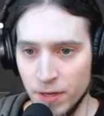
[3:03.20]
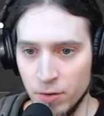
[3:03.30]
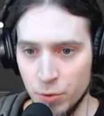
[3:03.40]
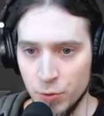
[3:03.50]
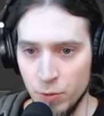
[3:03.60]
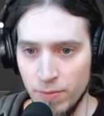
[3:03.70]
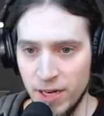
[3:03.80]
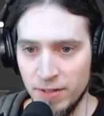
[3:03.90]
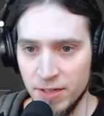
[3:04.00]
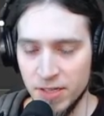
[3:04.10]
which will
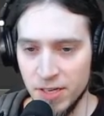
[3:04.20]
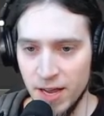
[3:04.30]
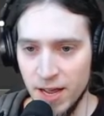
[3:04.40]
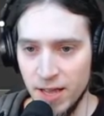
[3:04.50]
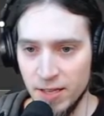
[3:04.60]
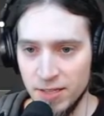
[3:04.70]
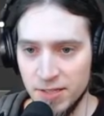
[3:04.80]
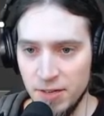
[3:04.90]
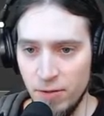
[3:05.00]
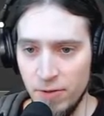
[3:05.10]
make this
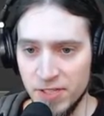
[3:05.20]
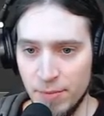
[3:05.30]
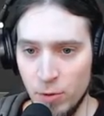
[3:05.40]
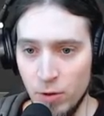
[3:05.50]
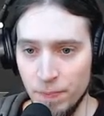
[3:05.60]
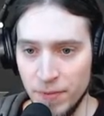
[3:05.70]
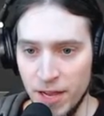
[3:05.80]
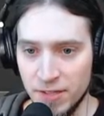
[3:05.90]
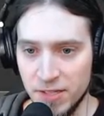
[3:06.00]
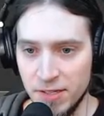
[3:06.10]
still visible
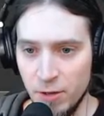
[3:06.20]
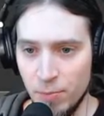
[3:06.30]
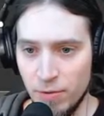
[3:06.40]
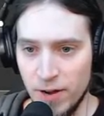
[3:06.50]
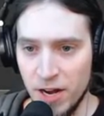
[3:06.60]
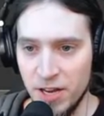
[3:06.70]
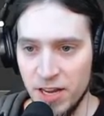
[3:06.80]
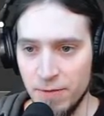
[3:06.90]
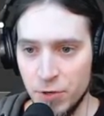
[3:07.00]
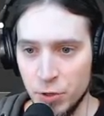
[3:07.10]
and still providing
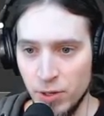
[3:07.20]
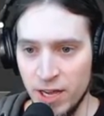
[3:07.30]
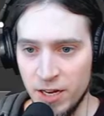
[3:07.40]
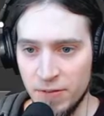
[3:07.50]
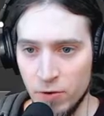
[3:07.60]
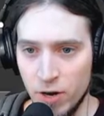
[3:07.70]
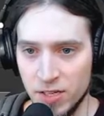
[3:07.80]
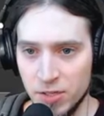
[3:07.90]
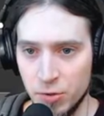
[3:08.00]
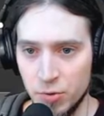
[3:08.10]
a visual aid for
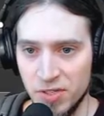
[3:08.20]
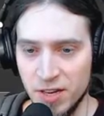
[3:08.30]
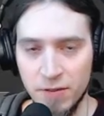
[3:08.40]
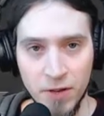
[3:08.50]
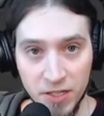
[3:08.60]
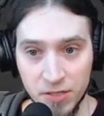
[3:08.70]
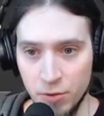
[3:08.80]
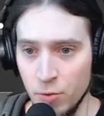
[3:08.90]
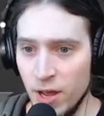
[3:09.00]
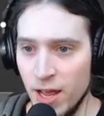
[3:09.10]
us to sync things
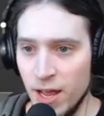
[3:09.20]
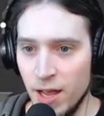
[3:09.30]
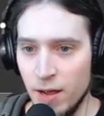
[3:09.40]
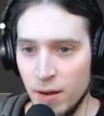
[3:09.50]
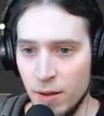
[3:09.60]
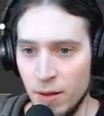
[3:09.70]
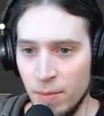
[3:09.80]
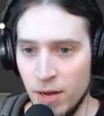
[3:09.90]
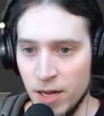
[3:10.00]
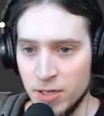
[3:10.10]
to, uh,
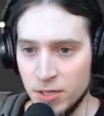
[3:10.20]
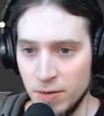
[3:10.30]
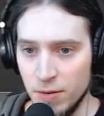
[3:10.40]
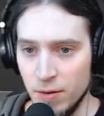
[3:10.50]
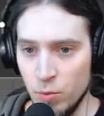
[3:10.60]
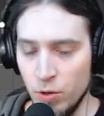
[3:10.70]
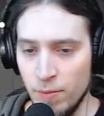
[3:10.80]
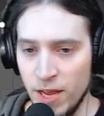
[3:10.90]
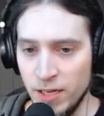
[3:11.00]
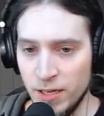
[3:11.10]
but will
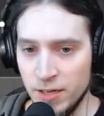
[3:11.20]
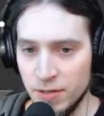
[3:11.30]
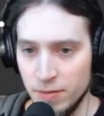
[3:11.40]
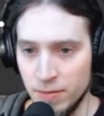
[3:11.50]
make it